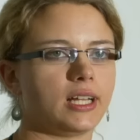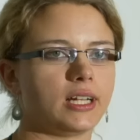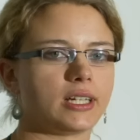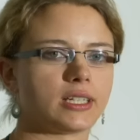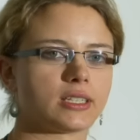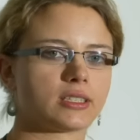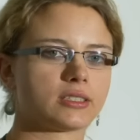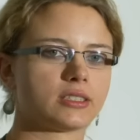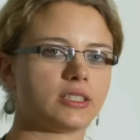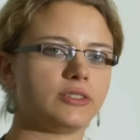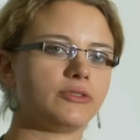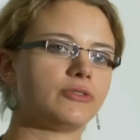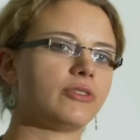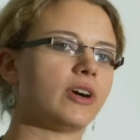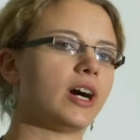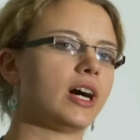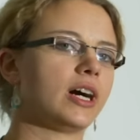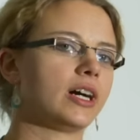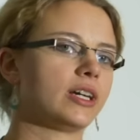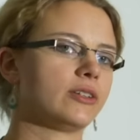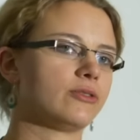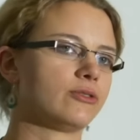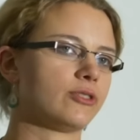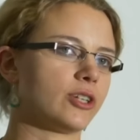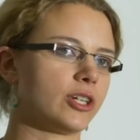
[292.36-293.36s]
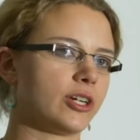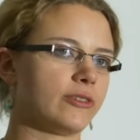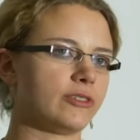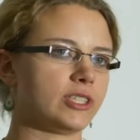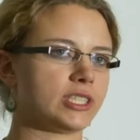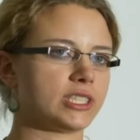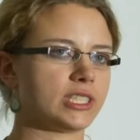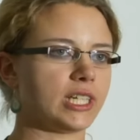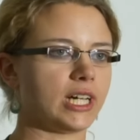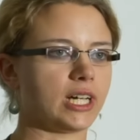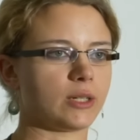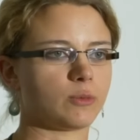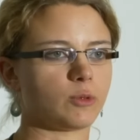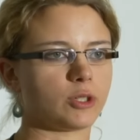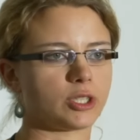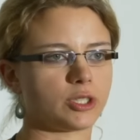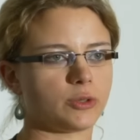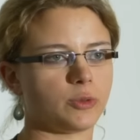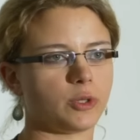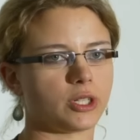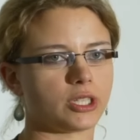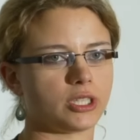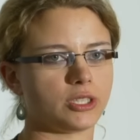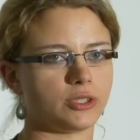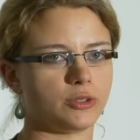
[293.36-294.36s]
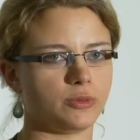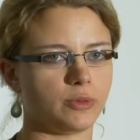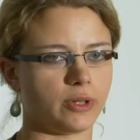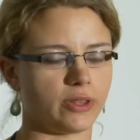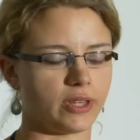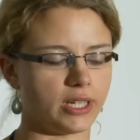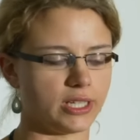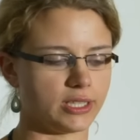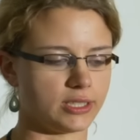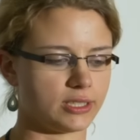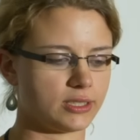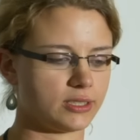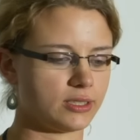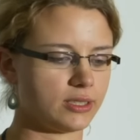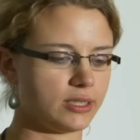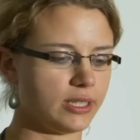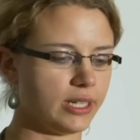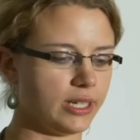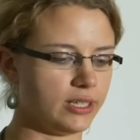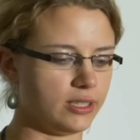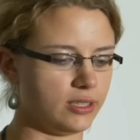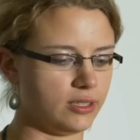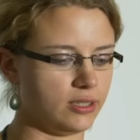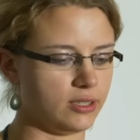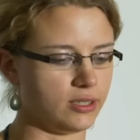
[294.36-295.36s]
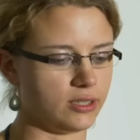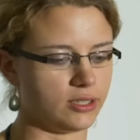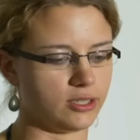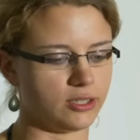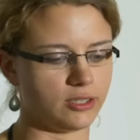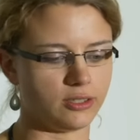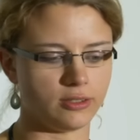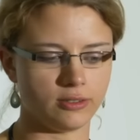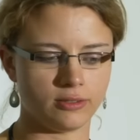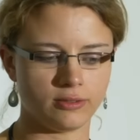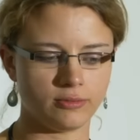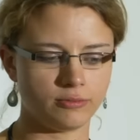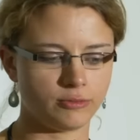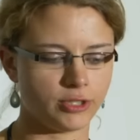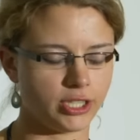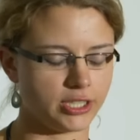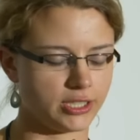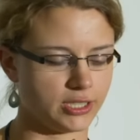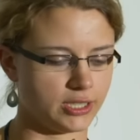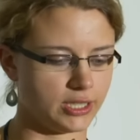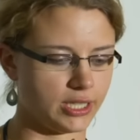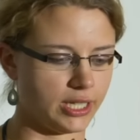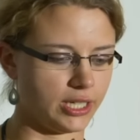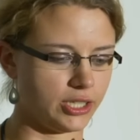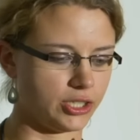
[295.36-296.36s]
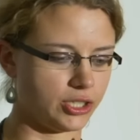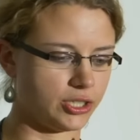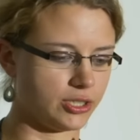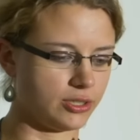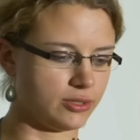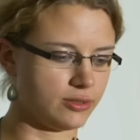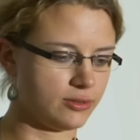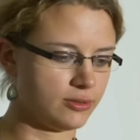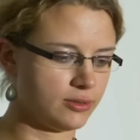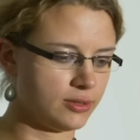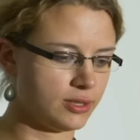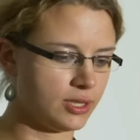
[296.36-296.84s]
like, define for every set what you want to do with this in the presentation.